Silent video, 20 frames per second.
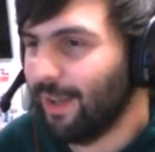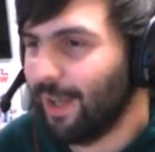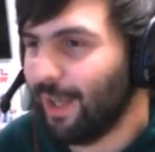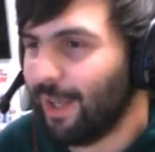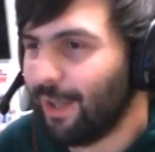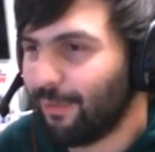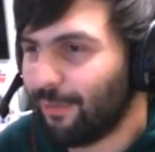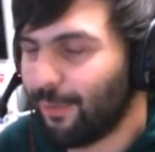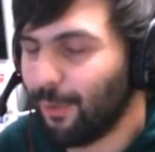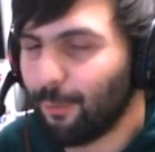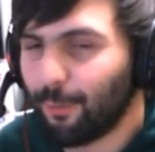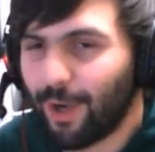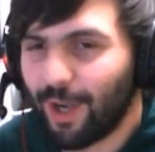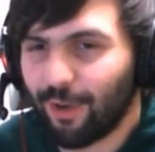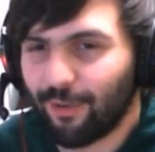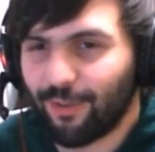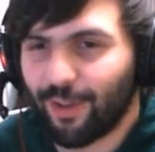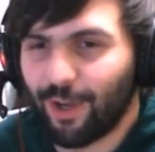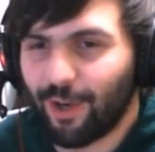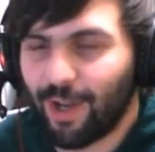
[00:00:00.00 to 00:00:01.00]
few
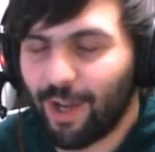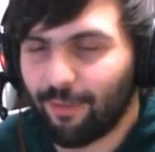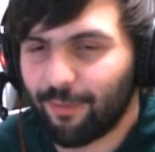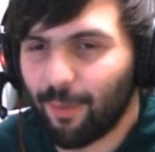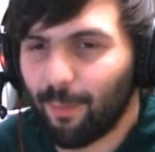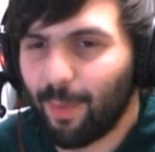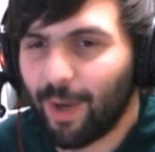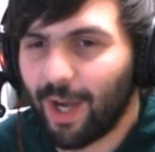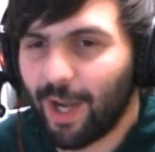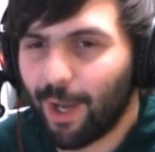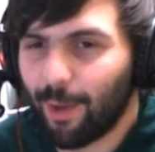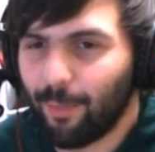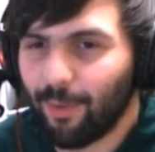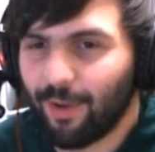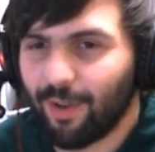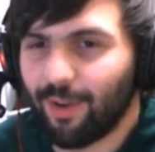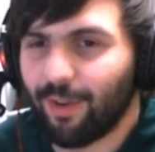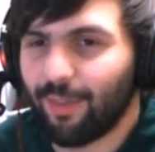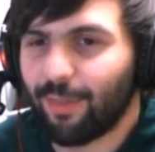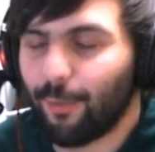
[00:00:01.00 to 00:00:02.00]
rares that I'll have to buy.
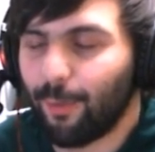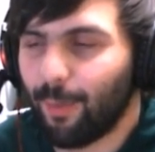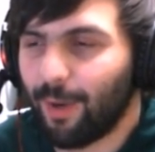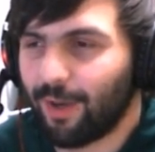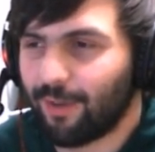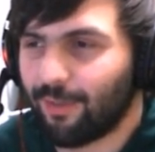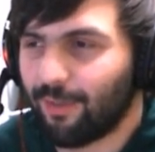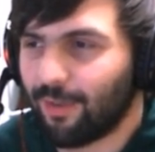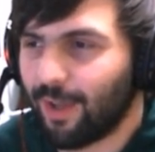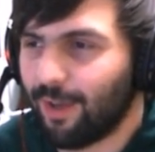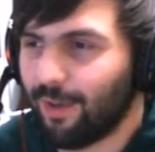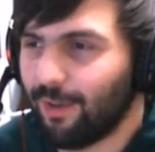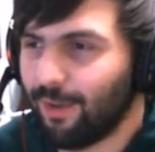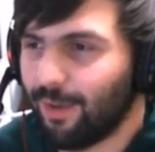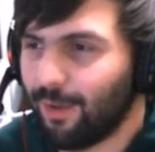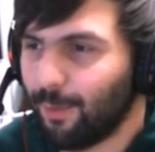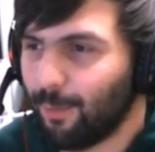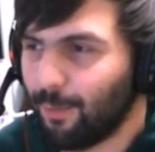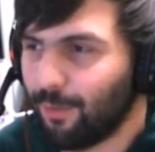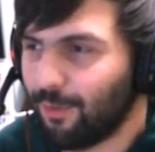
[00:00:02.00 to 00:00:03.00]
But 3 boxes kind
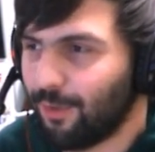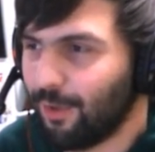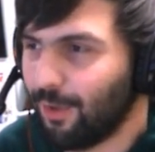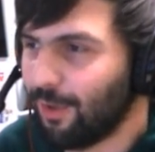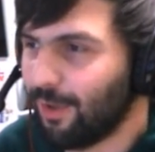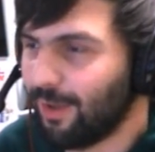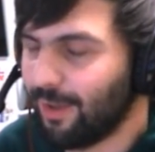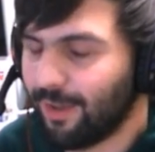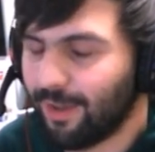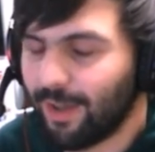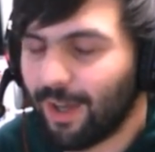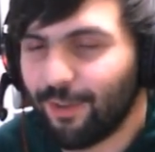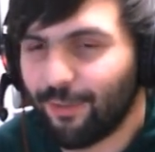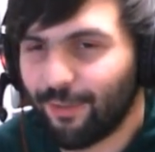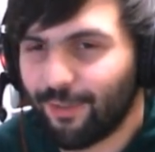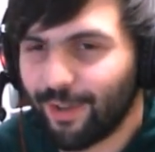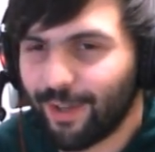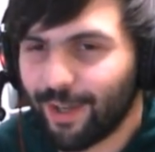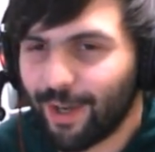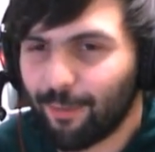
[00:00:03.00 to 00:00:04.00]
of was good, and I
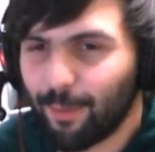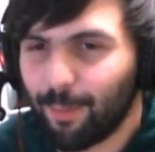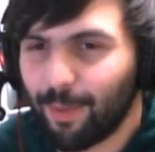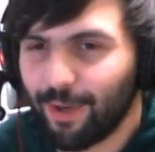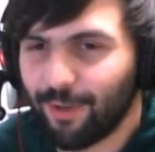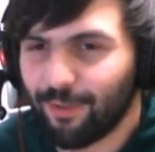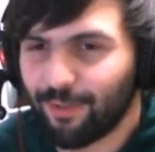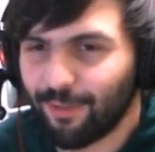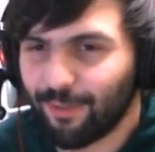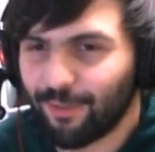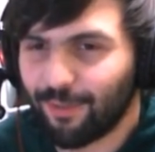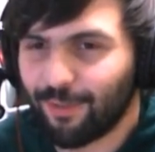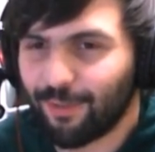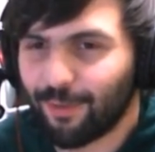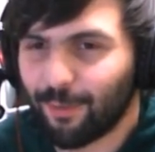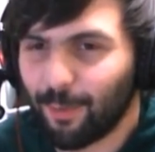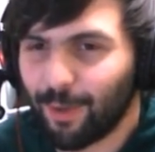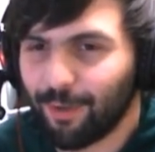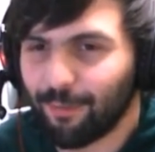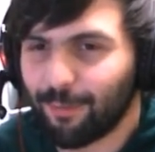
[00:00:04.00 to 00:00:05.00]
just didn't have the patience
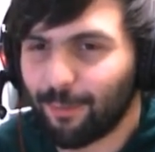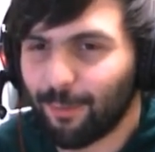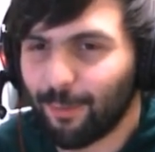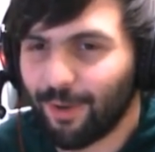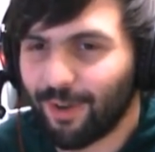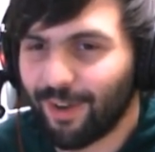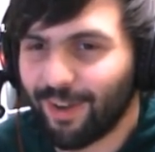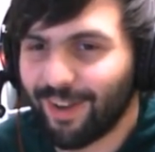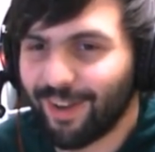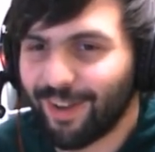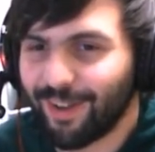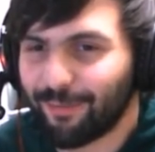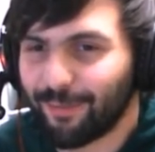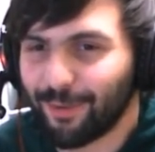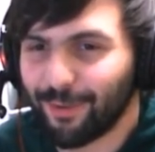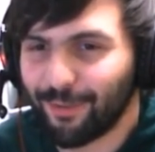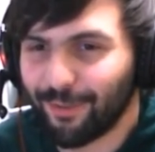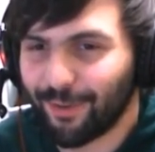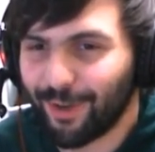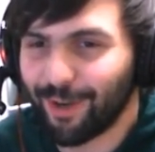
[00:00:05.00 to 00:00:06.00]
to wait for
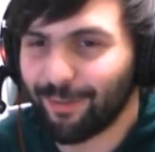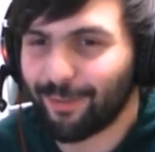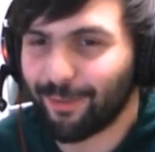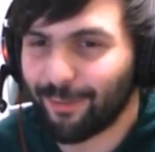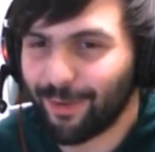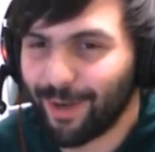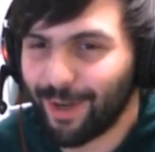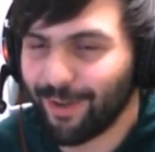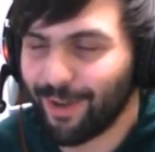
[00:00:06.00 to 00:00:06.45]
draft to round